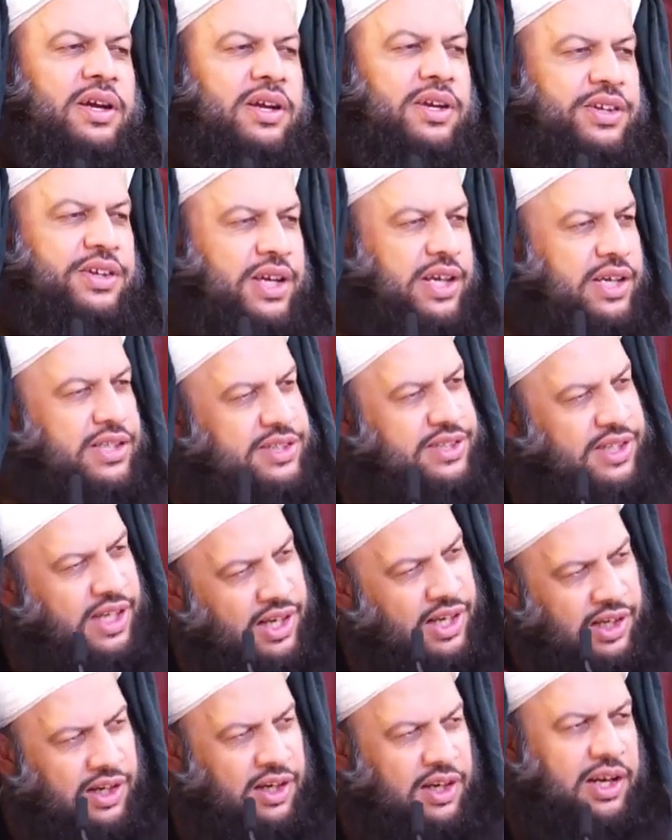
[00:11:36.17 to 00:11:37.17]
She
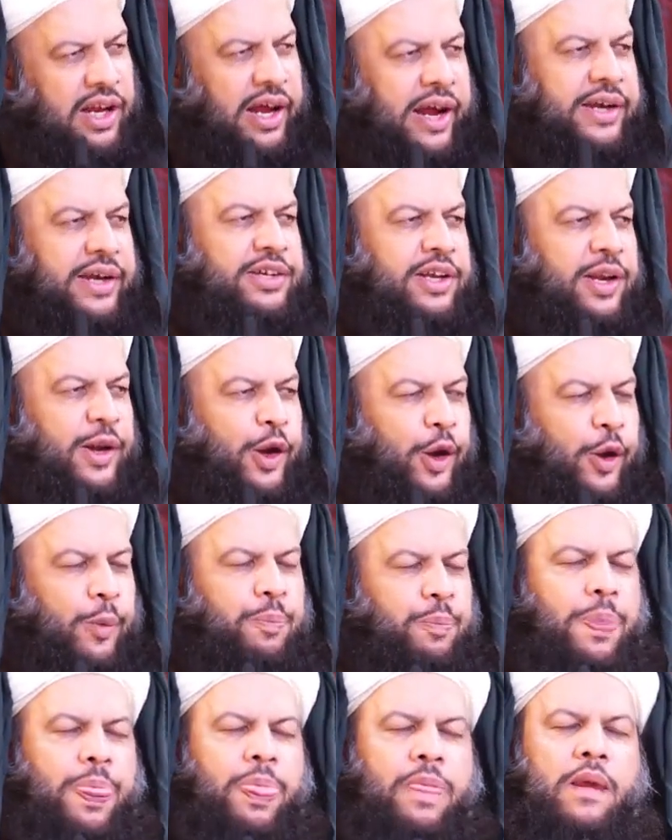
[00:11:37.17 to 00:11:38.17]
still actually
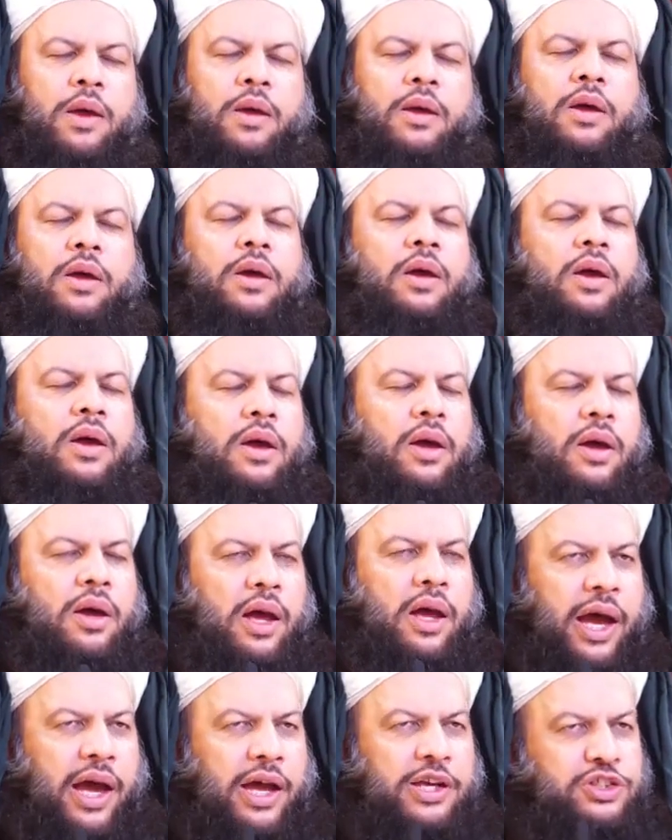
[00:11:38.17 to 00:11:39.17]

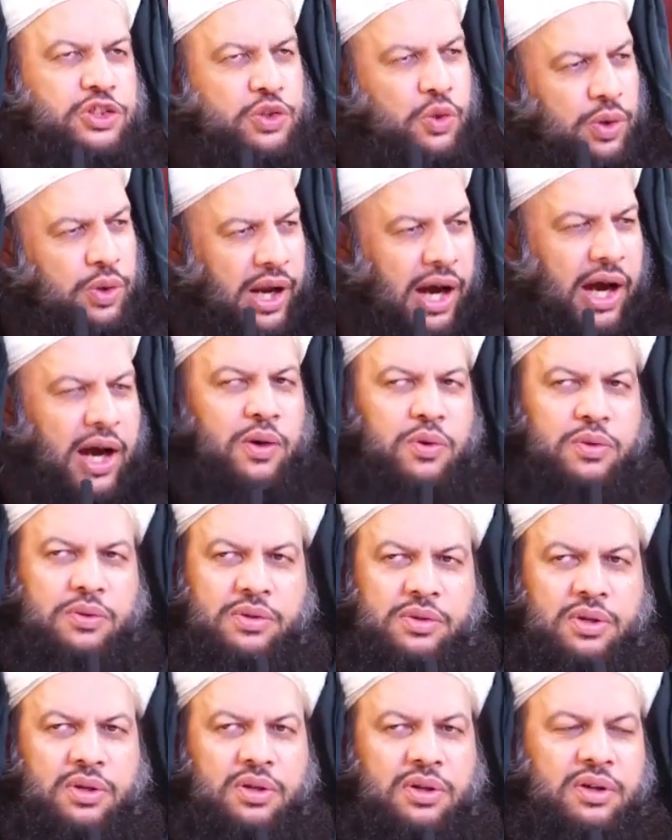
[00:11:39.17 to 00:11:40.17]
uh, stood
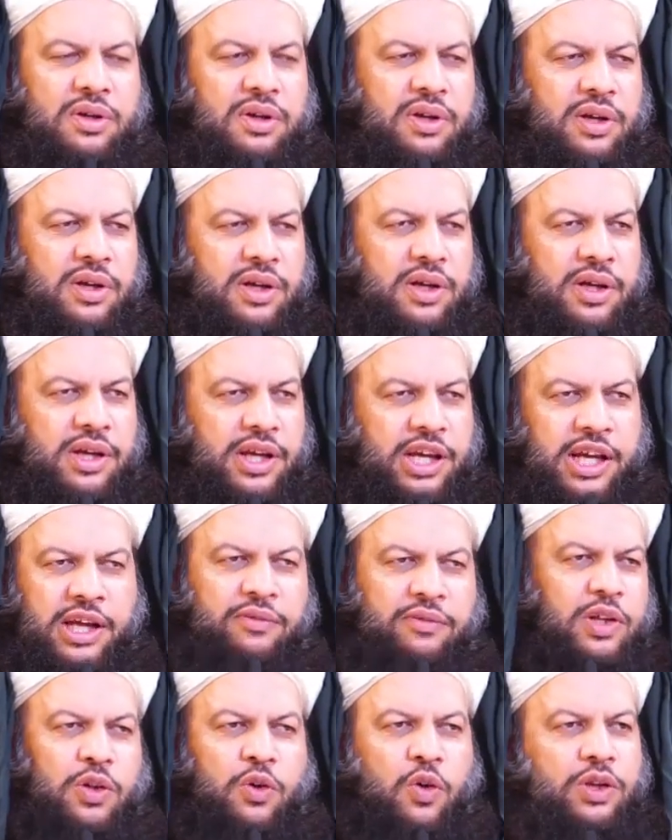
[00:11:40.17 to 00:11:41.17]
out,
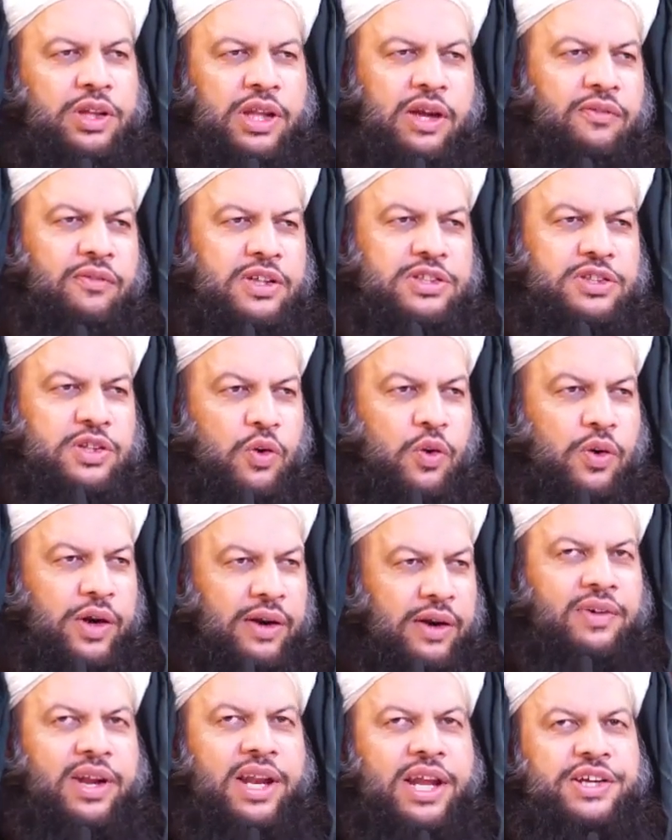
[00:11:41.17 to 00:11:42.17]
even though there was no
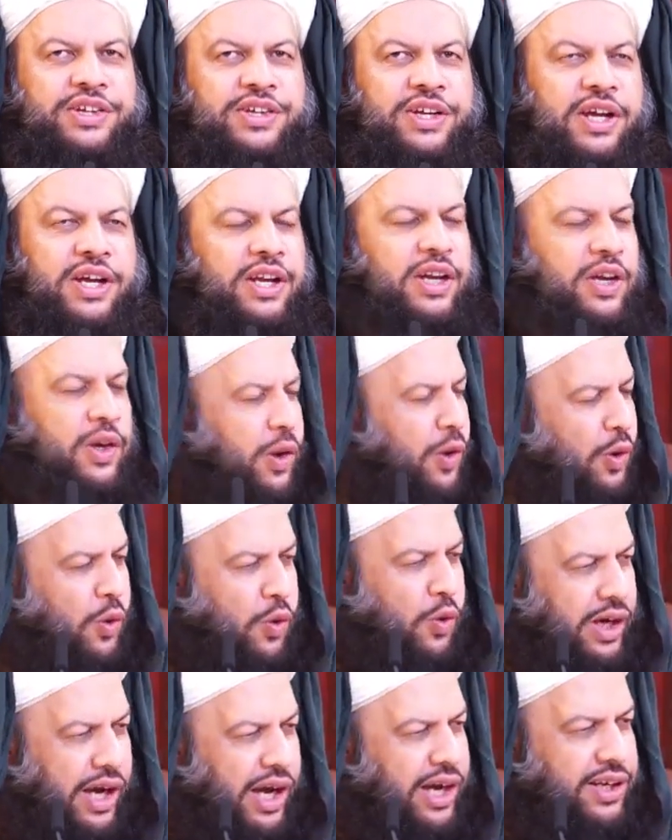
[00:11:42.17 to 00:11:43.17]
revelation,
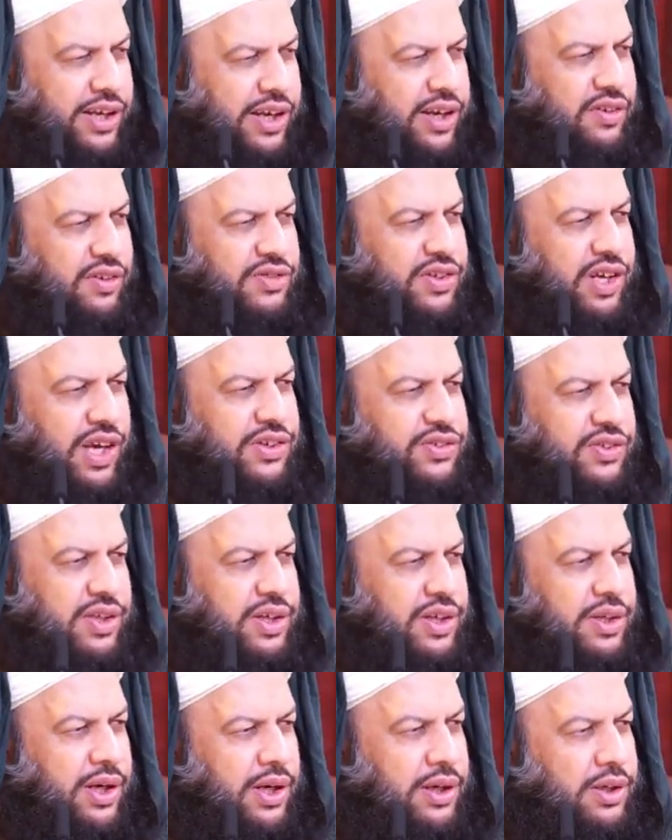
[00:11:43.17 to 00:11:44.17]
no guidance as
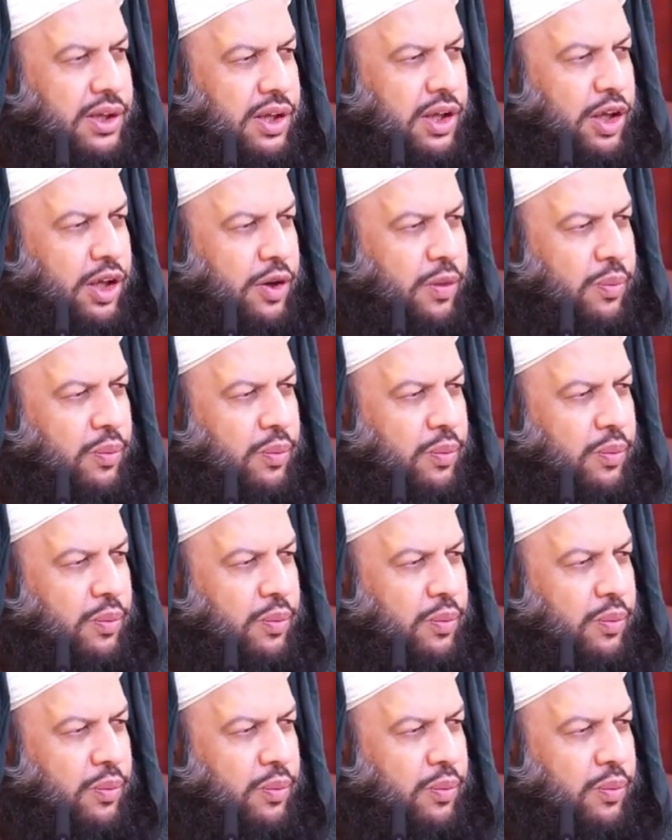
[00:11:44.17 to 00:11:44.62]
such, actually.